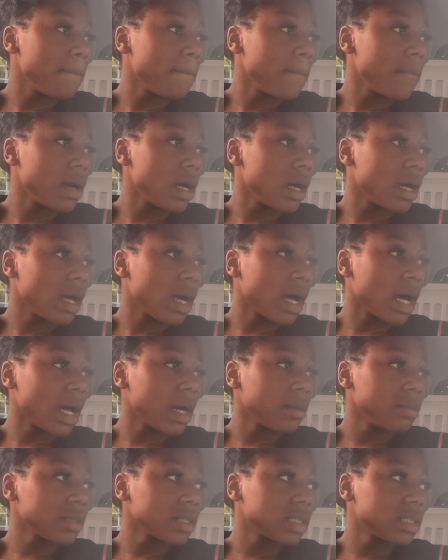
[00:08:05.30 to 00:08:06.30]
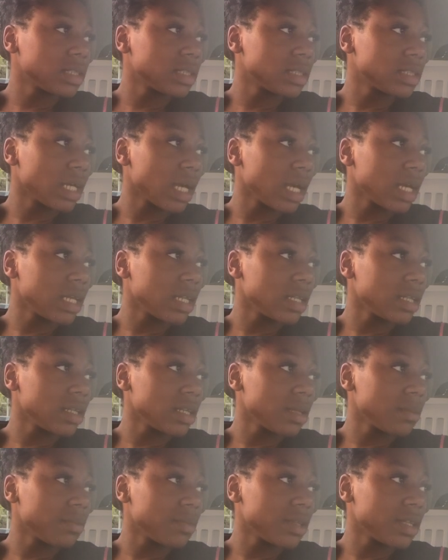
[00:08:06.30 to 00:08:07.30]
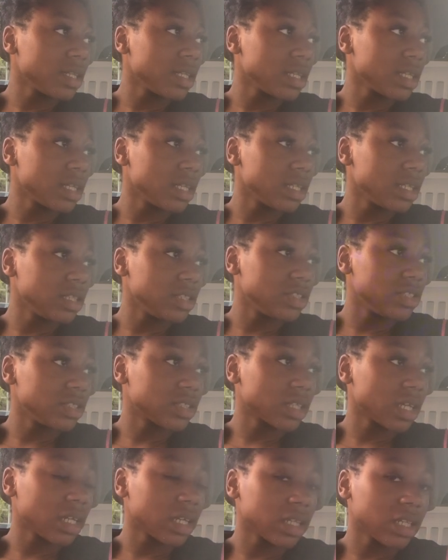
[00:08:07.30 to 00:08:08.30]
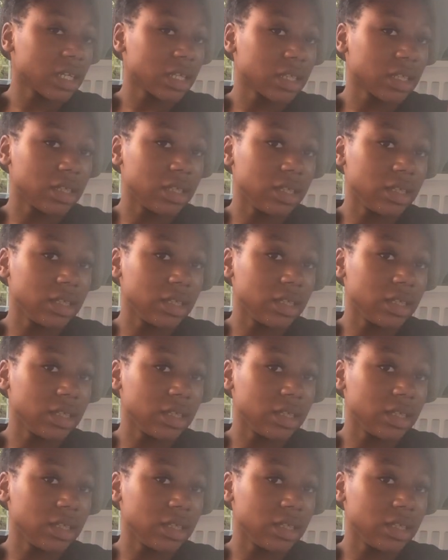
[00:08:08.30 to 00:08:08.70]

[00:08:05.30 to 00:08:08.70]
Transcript: but I'm excited but then again it's just kind of like